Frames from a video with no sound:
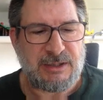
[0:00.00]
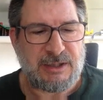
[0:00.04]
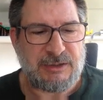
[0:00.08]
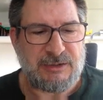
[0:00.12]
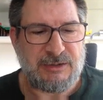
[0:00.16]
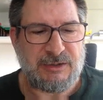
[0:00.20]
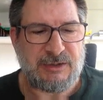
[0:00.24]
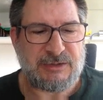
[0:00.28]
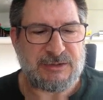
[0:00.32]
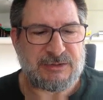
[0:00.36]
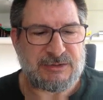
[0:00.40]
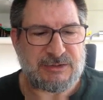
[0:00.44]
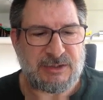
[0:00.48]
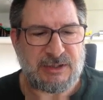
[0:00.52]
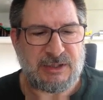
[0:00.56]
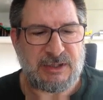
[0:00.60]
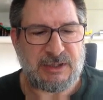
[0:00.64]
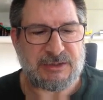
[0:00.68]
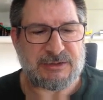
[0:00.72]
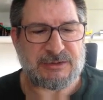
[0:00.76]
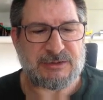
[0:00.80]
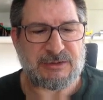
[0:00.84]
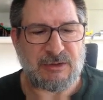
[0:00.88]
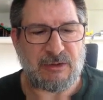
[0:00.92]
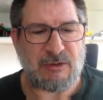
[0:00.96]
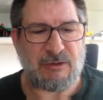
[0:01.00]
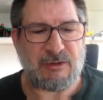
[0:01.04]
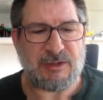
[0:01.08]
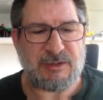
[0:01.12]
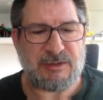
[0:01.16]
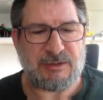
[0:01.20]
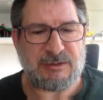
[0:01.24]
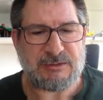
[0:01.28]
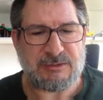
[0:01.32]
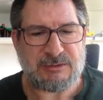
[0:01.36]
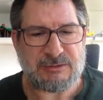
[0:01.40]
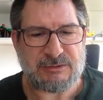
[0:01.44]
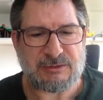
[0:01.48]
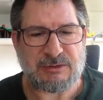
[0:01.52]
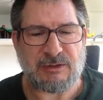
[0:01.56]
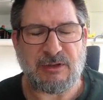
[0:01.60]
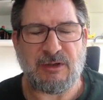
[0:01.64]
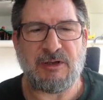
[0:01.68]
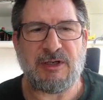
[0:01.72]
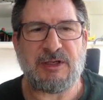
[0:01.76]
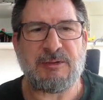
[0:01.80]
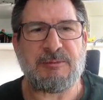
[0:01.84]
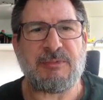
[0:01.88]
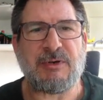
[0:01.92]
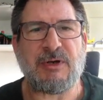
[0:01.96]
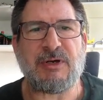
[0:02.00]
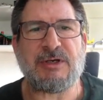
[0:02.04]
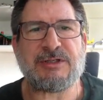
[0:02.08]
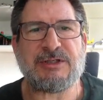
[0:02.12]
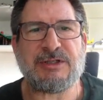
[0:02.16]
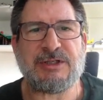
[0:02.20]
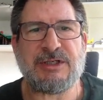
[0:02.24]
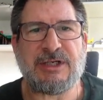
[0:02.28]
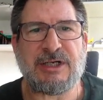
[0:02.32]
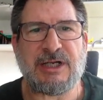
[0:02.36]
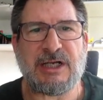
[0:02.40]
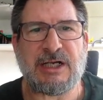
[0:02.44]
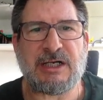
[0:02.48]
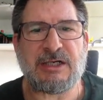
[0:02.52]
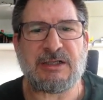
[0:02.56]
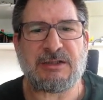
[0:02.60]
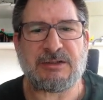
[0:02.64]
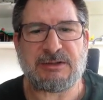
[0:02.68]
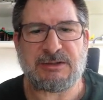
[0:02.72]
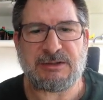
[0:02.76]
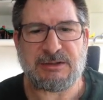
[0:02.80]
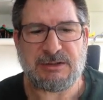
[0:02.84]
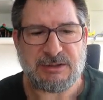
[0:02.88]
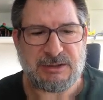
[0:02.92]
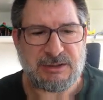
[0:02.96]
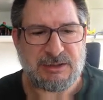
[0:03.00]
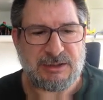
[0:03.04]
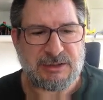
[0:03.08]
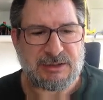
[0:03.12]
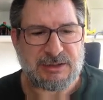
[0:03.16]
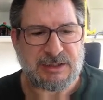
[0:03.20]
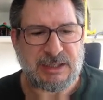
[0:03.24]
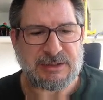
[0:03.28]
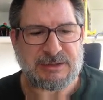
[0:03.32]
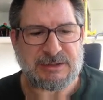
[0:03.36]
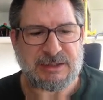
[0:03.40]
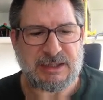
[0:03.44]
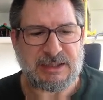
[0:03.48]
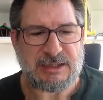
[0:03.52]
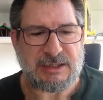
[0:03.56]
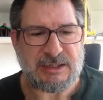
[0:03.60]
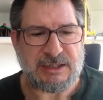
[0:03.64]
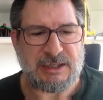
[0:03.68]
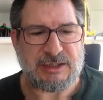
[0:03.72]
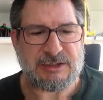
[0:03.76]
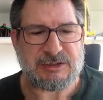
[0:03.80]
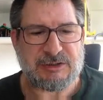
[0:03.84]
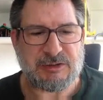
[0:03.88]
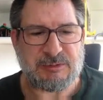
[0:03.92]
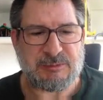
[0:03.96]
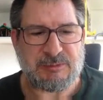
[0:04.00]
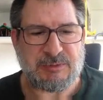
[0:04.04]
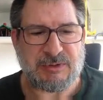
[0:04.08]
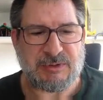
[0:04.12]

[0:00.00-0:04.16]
You can see it slowly, slowly purging it out. That's that initial